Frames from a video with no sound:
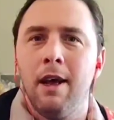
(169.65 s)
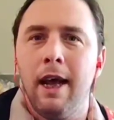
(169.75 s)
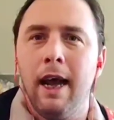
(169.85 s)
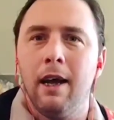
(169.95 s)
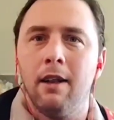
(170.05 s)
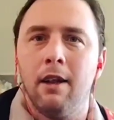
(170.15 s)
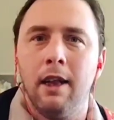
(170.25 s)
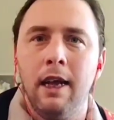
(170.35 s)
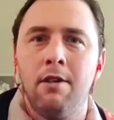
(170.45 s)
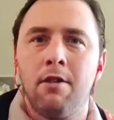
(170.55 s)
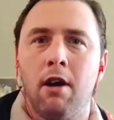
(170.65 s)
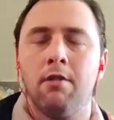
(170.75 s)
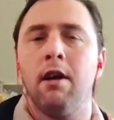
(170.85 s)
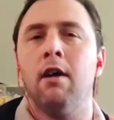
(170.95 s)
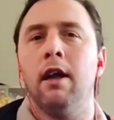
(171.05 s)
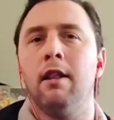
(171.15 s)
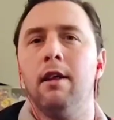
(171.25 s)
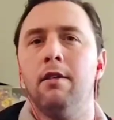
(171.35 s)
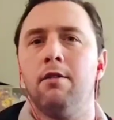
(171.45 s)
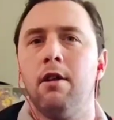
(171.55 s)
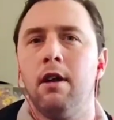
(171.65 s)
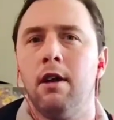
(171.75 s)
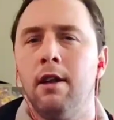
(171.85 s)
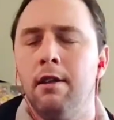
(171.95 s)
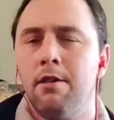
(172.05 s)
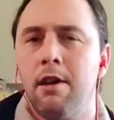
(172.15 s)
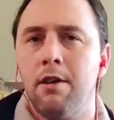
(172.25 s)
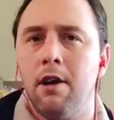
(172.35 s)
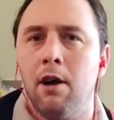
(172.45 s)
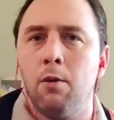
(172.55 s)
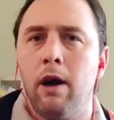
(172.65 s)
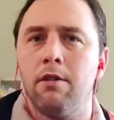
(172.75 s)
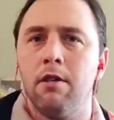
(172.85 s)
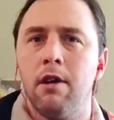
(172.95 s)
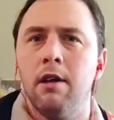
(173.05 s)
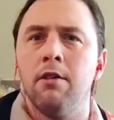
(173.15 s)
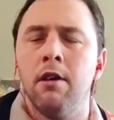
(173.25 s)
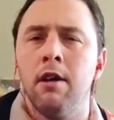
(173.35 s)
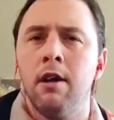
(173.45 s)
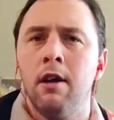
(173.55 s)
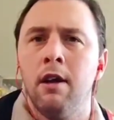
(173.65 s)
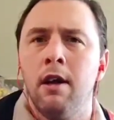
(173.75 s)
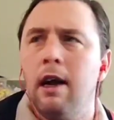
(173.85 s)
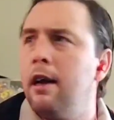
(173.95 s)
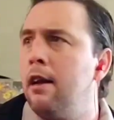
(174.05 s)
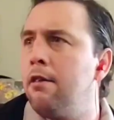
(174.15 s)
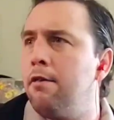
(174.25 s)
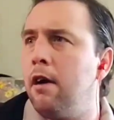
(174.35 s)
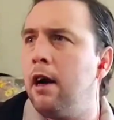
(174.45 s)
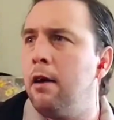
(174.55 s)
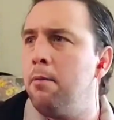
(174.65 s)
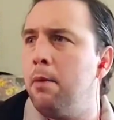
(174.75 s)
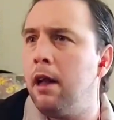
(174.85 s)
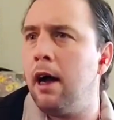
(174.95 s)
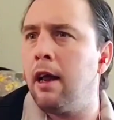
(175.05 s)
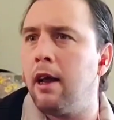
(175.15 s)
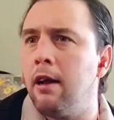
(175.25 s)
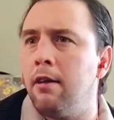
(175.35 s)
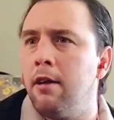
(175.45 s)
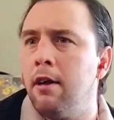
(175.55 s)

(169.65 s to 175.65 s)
And the lead starts out like this, and this is how Doc Watson does it. And he does it very melodic